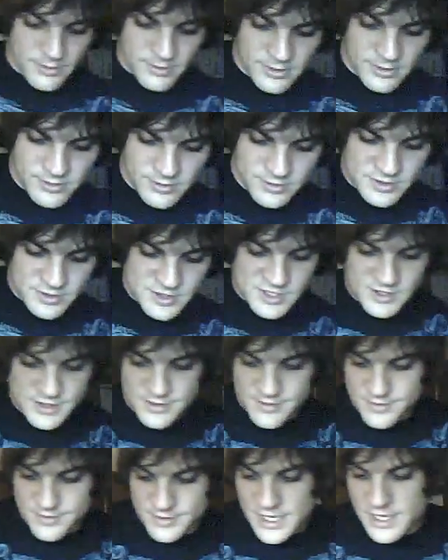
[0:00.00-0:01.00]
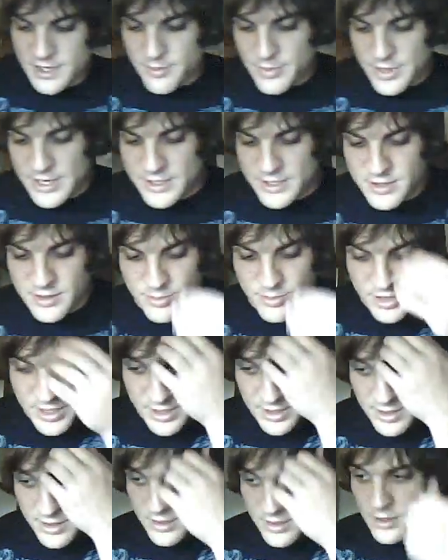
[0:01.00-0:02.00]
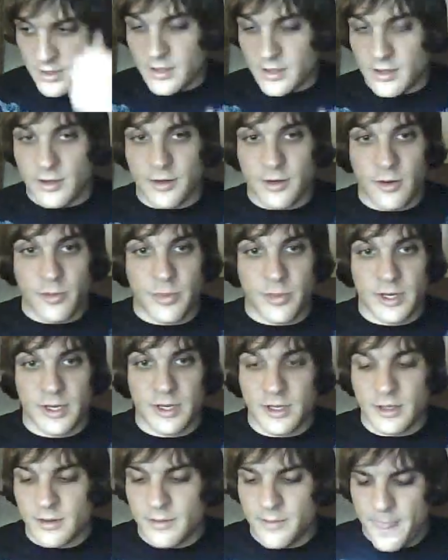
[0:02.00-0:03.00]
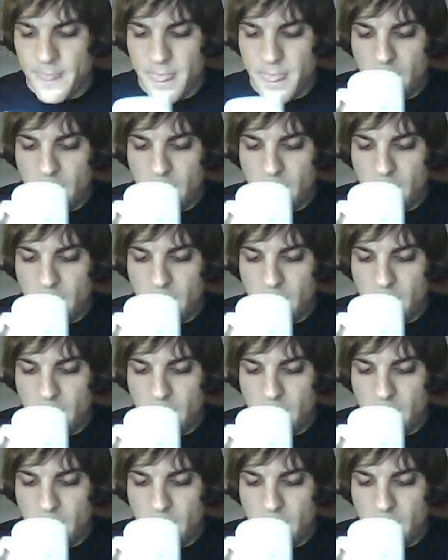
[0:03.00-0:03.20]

the rolls and take them back to the bank. No big deal.